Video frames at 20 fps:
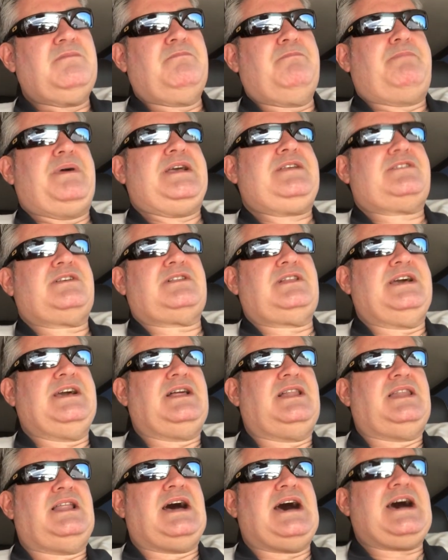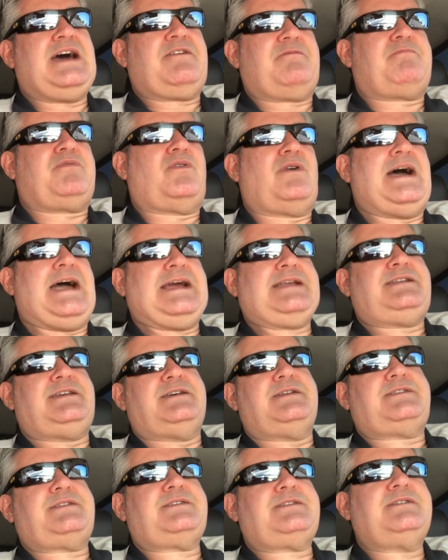basically a lot of
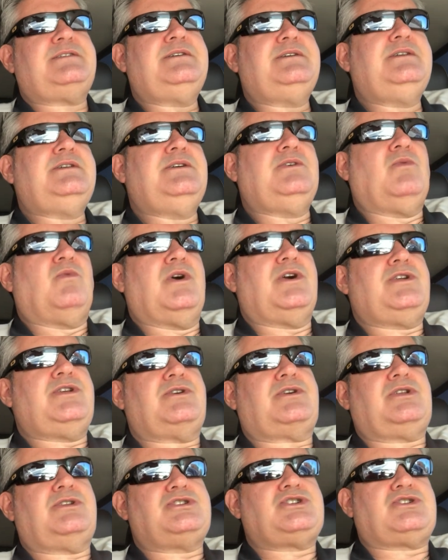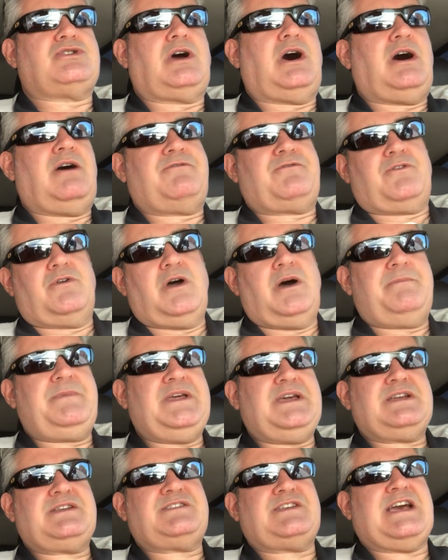practice where you can draw from the
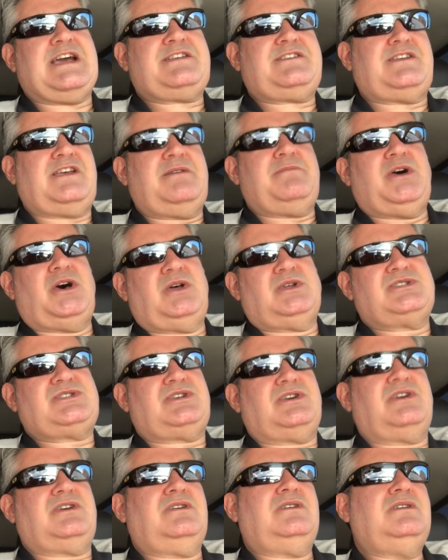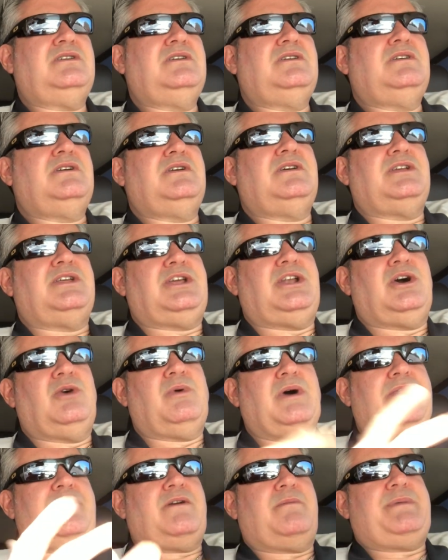exact same holster, you know,
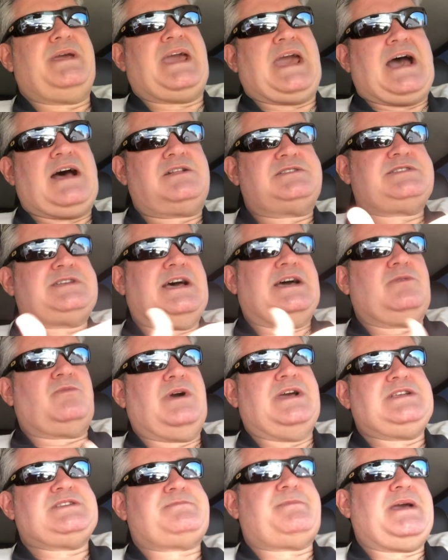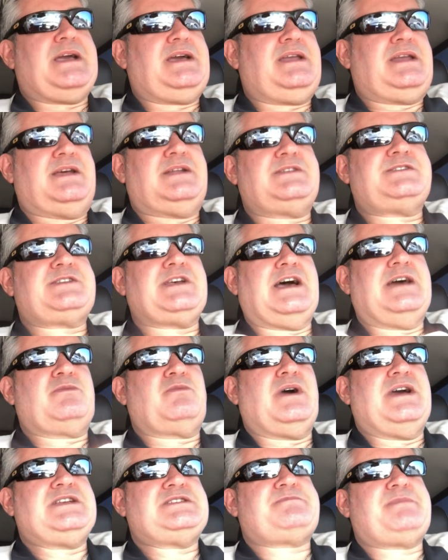whether it be outside waistband, inside
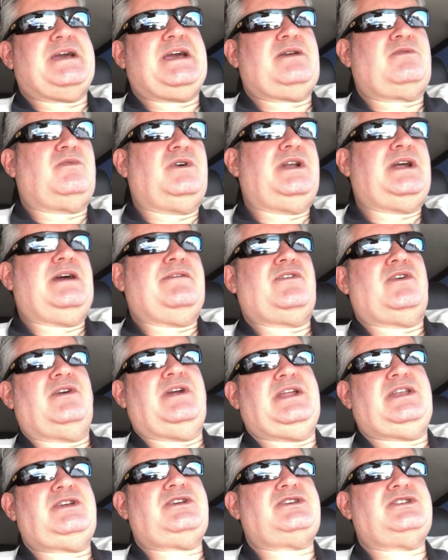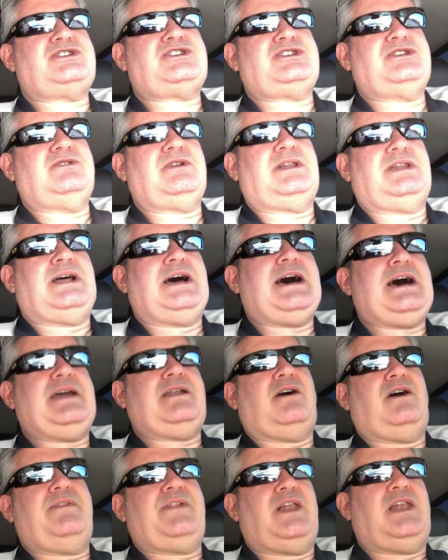waistband, whatever, and you can shoot a lot
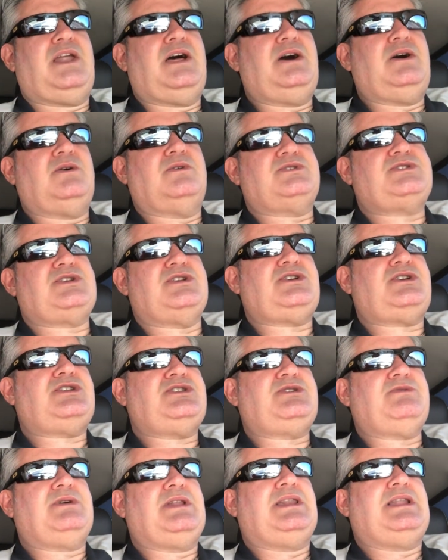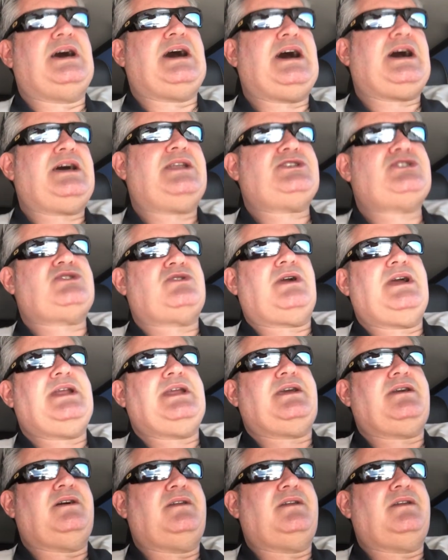on the low. So you can do a lot of training